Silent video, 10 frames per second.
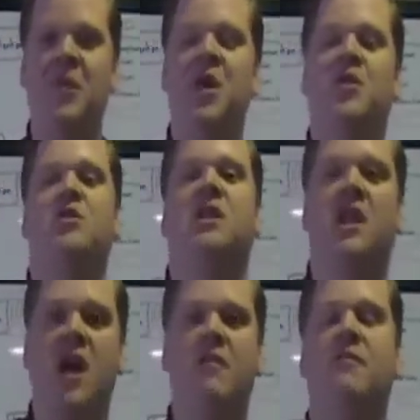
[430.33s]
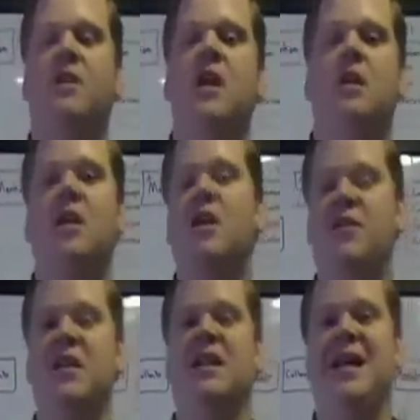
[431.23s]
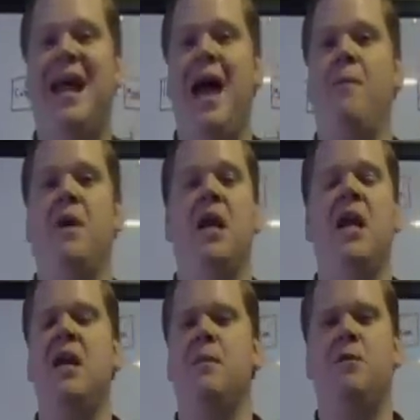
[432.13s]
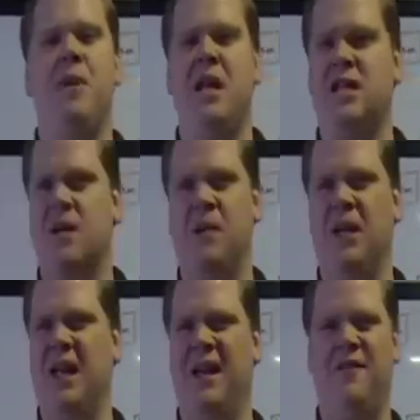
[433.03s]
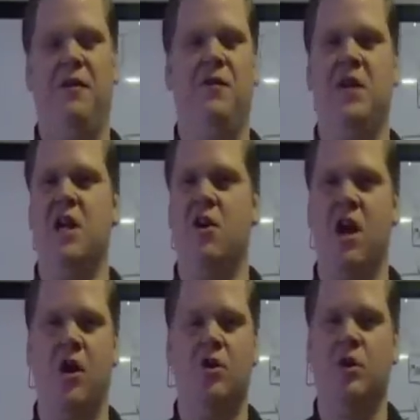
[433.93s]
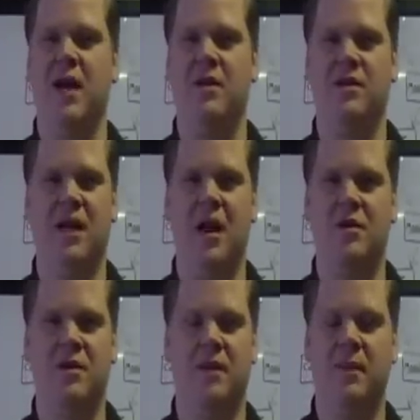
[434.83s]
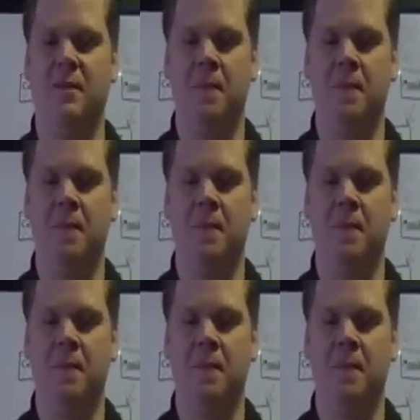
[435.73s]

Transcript: So there's a lot of things like that happen. And he ended up spending something like $1,500, $2,000 or something.